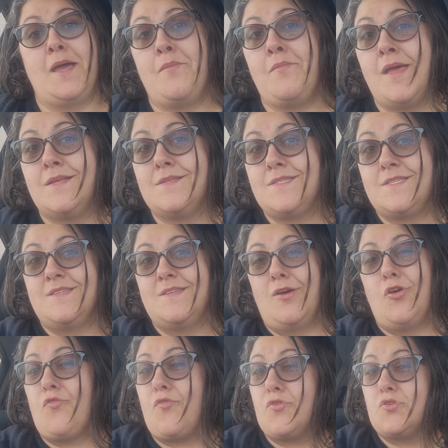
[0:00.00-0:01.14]
I'm at
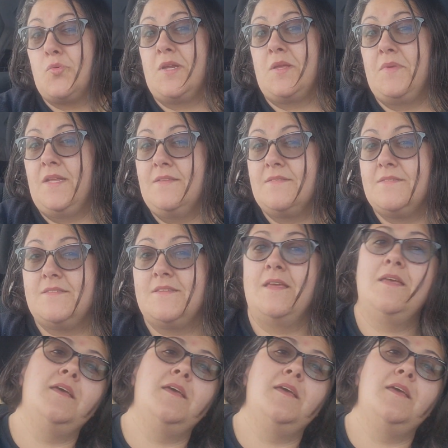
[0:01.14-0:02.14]
over 20 minutes,